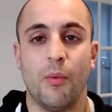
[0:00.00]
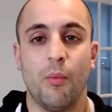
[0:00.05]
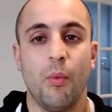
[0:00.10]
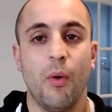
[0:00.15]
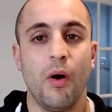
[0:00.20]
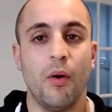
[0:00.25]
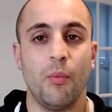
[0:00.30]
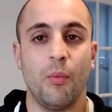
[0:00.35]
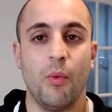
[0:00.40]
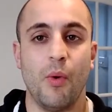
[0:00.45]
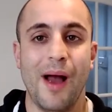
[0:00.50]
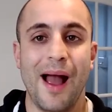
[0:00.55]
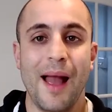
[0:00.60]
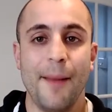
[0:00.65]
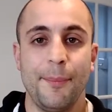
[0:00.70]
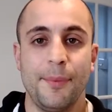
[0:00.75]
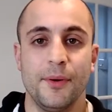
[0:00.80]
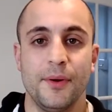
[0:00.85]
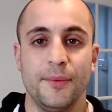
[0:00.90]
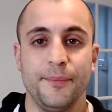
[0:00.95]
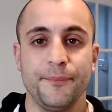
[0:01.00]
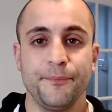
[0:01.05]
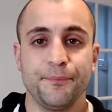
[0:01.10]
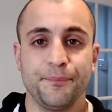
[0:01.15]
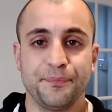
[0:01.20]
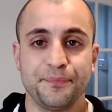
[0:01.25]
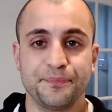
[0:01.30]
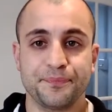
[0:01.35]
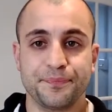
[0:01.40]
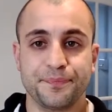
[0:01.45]
What will happen
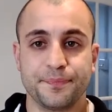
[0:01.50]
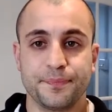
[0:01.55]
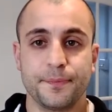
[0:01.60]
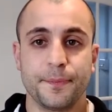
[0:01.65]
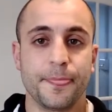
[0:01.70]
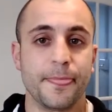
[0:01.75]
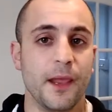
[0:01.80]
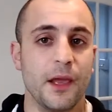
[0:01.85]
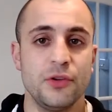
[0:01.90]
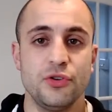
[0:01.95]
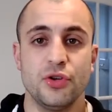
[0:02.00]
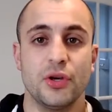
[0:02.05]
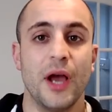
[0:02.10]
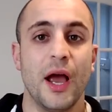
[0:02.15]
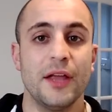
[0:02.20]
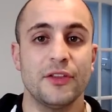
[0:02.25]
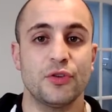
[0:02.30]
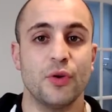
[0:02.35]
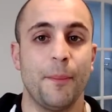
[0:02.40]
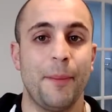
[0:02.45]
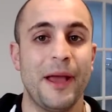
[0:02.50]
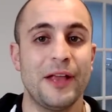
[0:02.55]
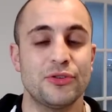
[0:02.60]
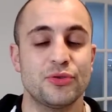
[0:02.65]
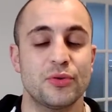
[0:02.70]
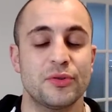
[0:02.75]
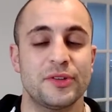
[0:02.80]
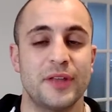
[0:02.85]
is you go into a petrol